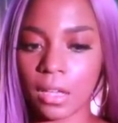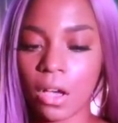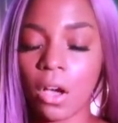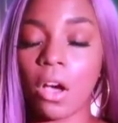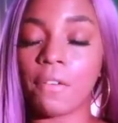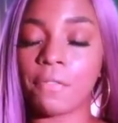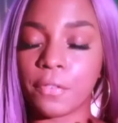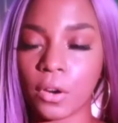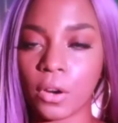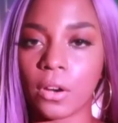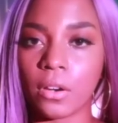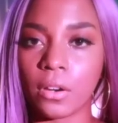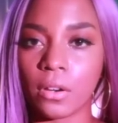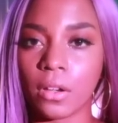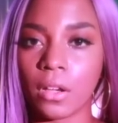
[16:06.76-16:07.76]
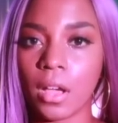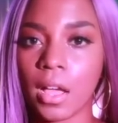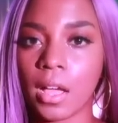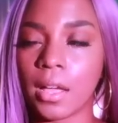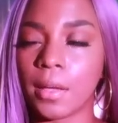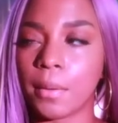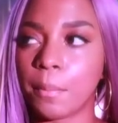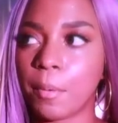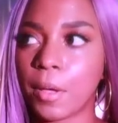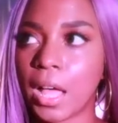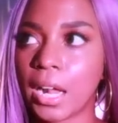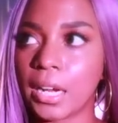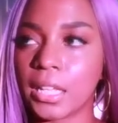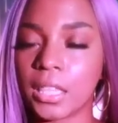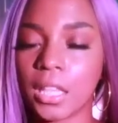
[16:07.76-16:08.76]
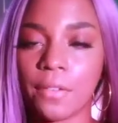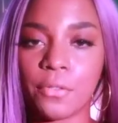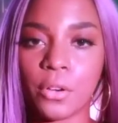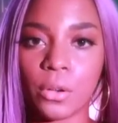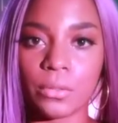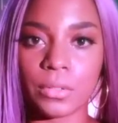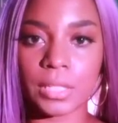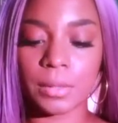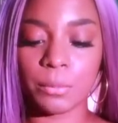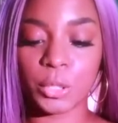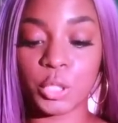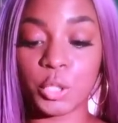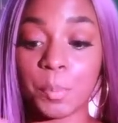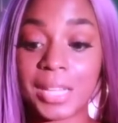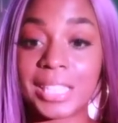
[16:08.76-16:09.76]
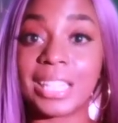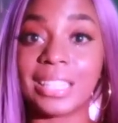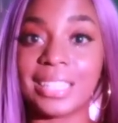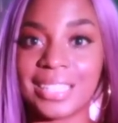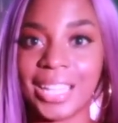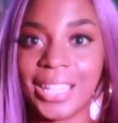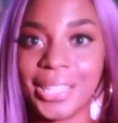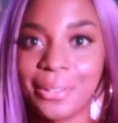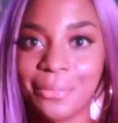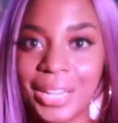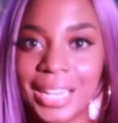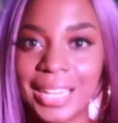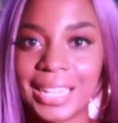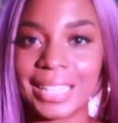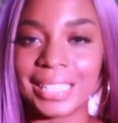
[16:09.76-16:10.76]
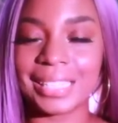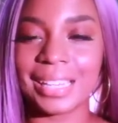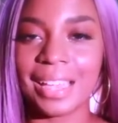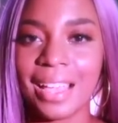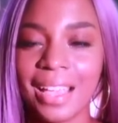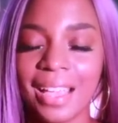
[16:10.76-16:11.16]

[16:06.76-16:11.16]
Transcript: offer uh, Behati Love Notes, which is basically daily readings,